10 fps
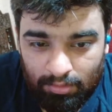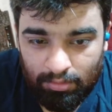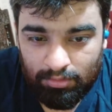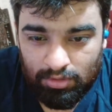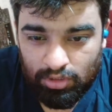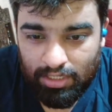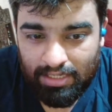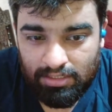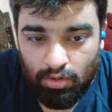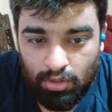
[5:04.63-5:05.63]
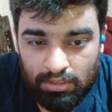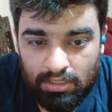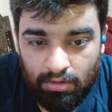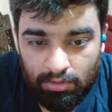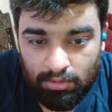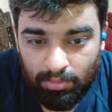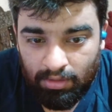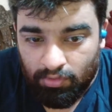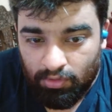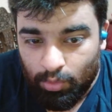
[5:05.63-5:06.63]
shares the Hotstar with me
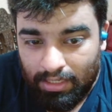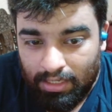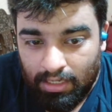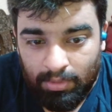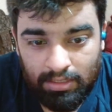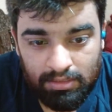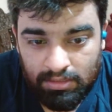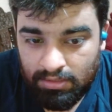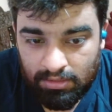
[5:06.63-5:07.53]
for the weekend, because